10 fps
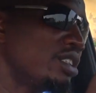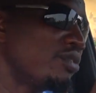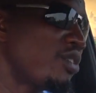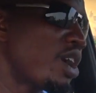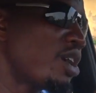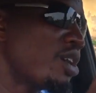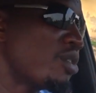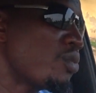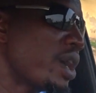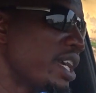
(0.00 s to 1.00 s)

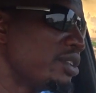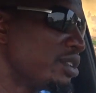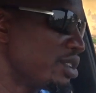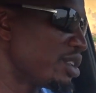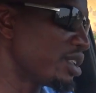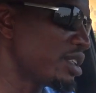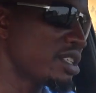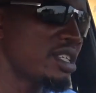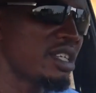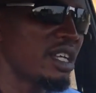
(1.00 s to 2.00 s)
four-way union,
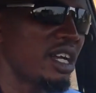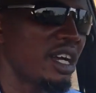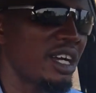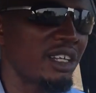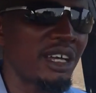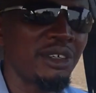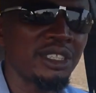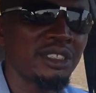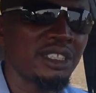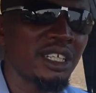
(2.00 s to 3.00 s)
that
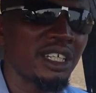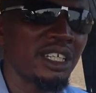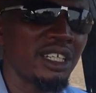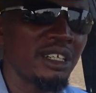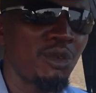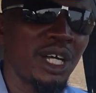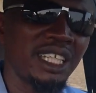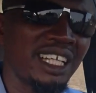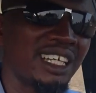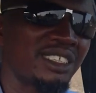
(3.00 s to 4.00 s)
was
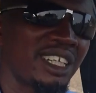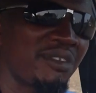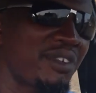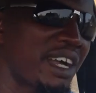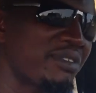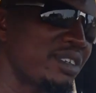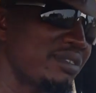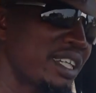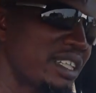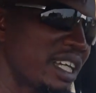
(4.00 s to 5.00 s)

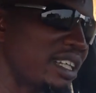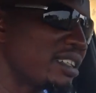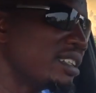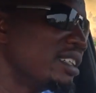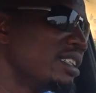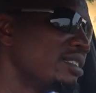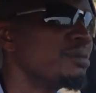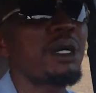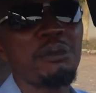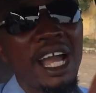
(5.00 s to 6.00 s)
1,500 naira.
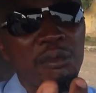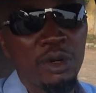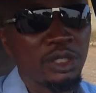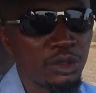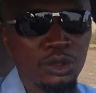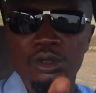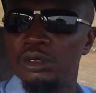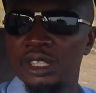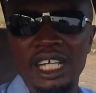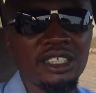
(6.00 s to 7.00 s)
Remember I bought 2,
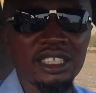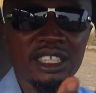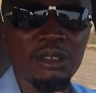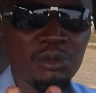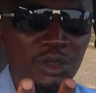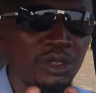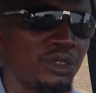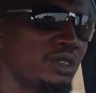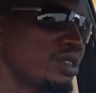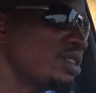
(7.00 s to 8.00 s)
so I just kept for
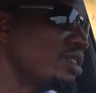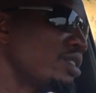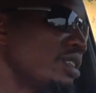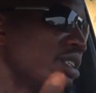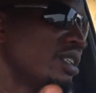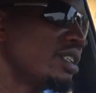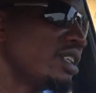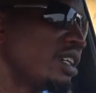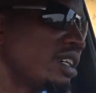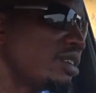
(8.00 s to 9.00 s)
2. So
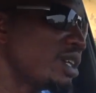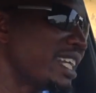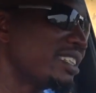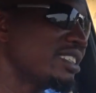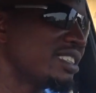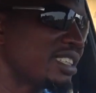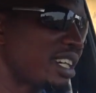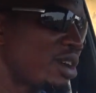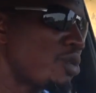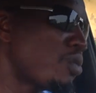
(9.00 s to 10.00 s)
the
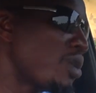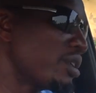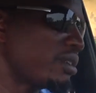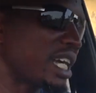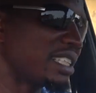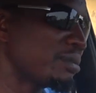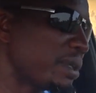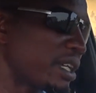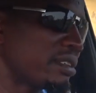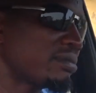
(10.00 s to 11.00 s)
second one I
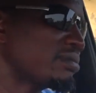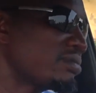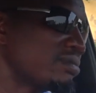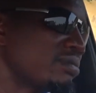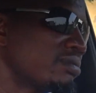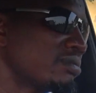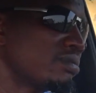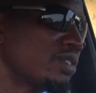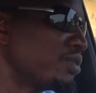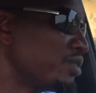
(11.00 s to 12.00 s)
spare
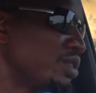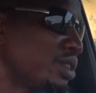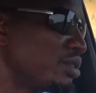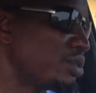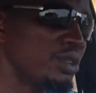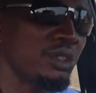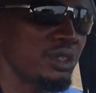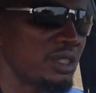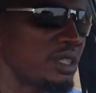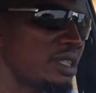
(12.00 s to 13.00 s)
for future, who
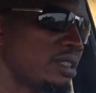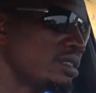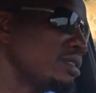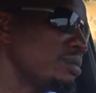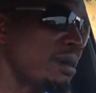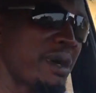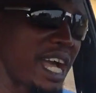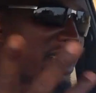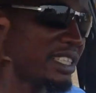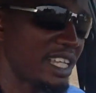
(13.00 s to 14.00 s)
knows. Remember
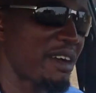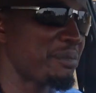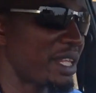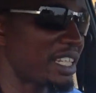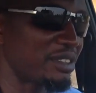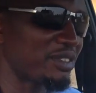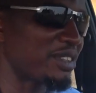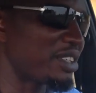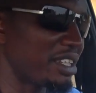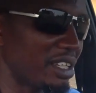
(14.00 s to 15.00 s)
I say I have plans for